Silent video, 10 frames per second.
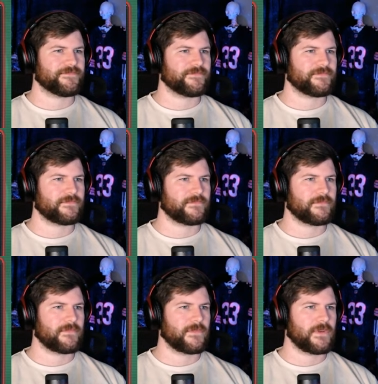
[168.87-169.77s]

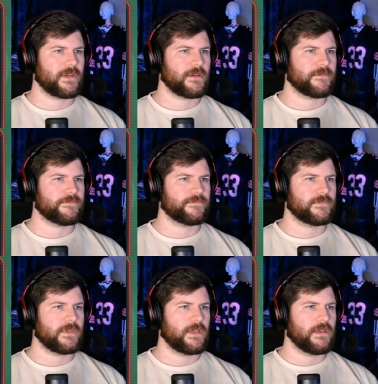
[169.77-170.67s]

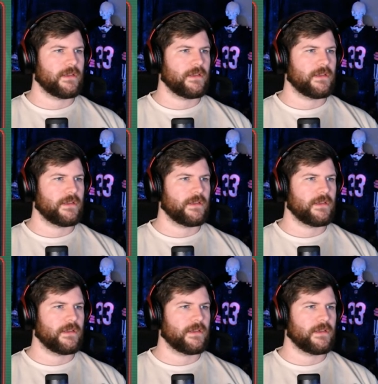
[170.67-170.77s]
(no one is talking)